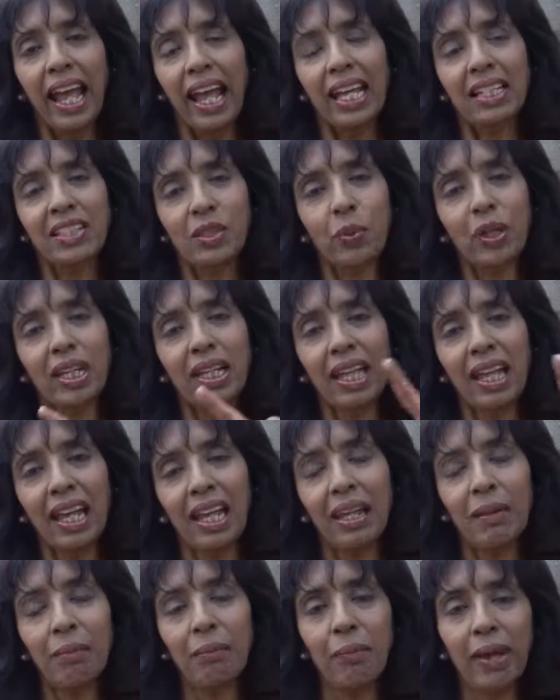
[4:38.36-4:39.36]
As we
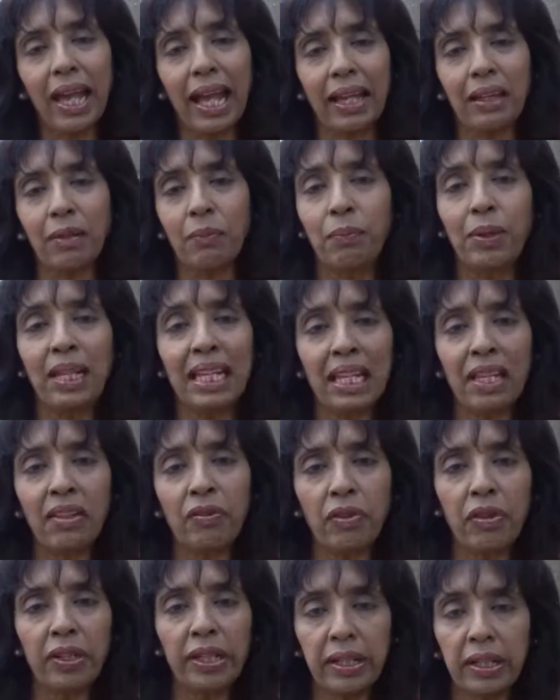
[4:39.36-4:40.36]
came back,
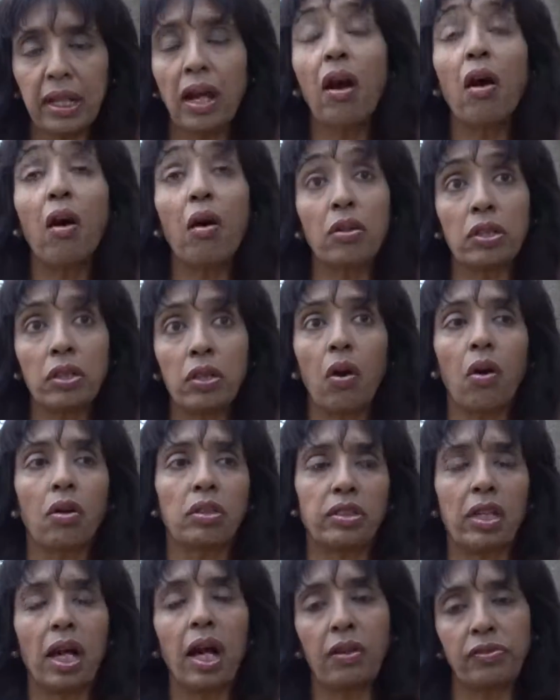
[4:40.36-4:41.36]
believe it or
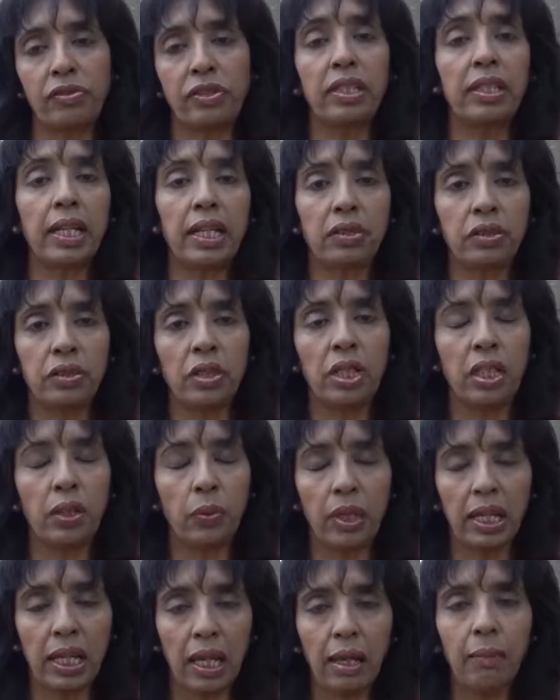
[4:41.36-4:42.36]
not, after that journey
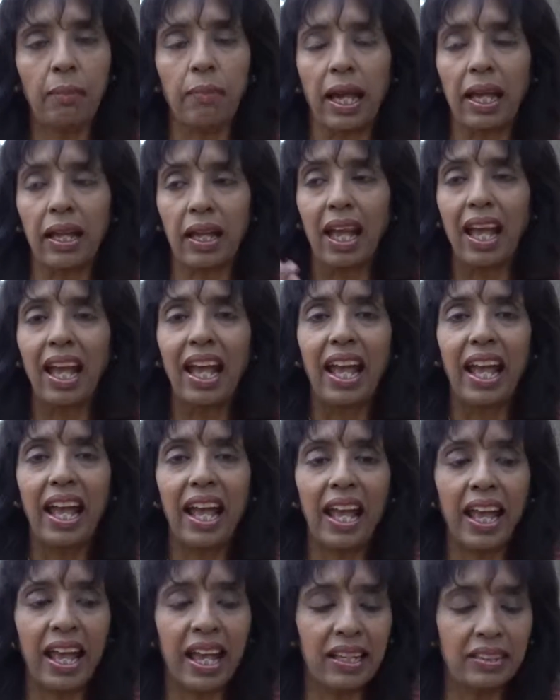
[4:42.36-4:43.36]
we came back,
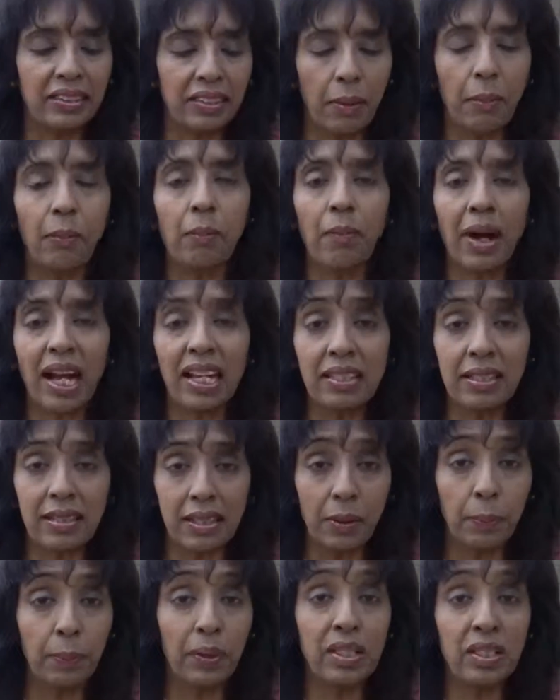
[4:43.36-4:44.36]
and my
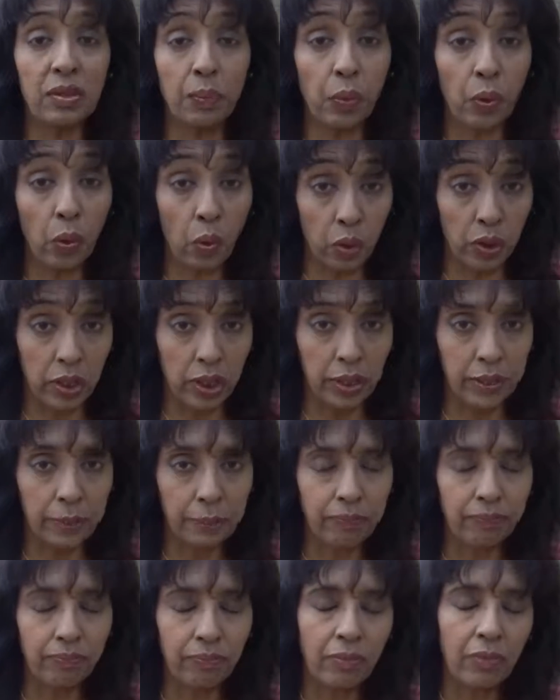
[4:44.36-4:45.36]
slippers broke.
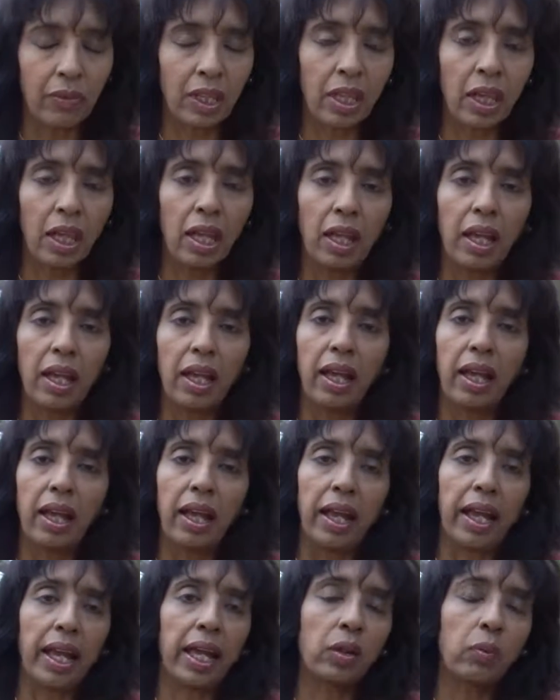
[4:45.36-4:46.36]

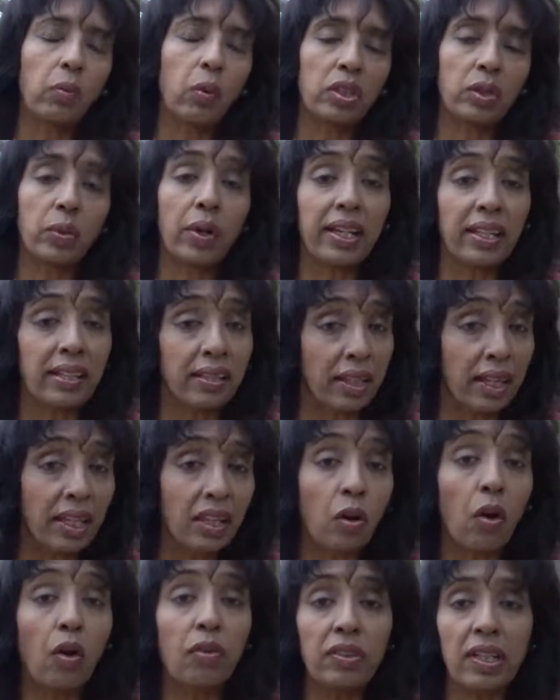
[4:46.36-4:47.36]
And what do I
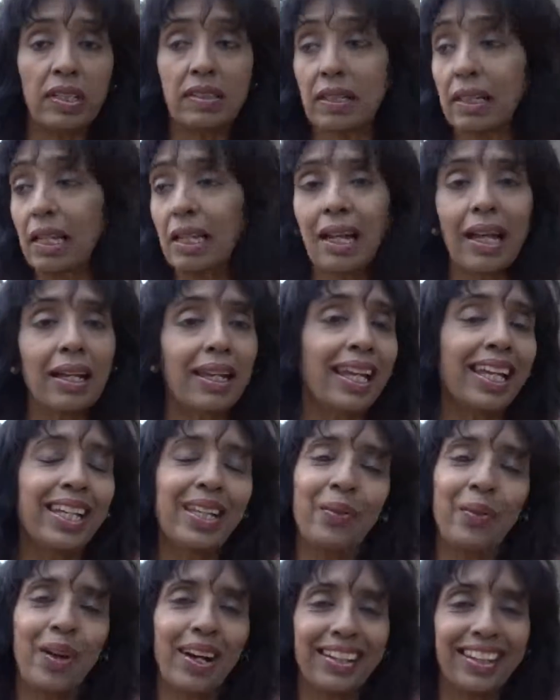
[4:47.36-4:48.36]
think? Obviously, like
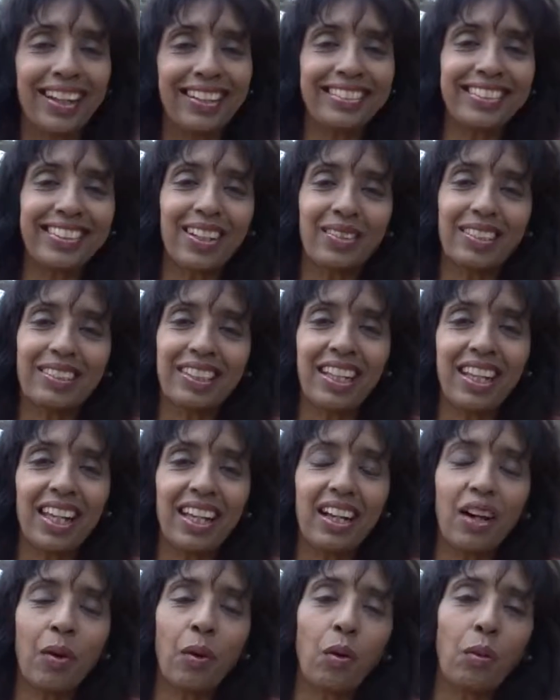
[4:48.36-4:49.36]
anyone else, I was
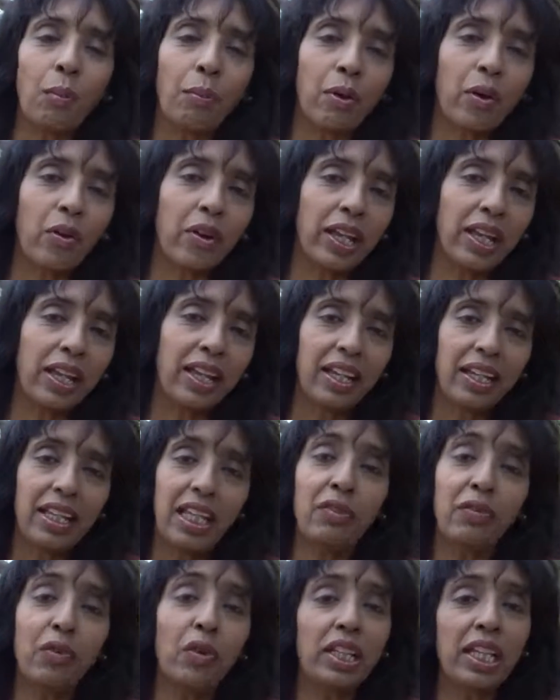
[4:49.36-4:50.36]
thinking, oh boy,
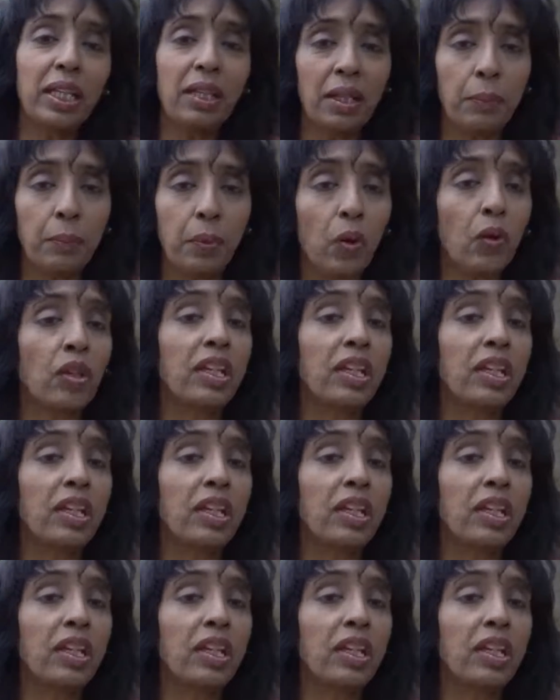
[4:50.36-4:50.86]
if only it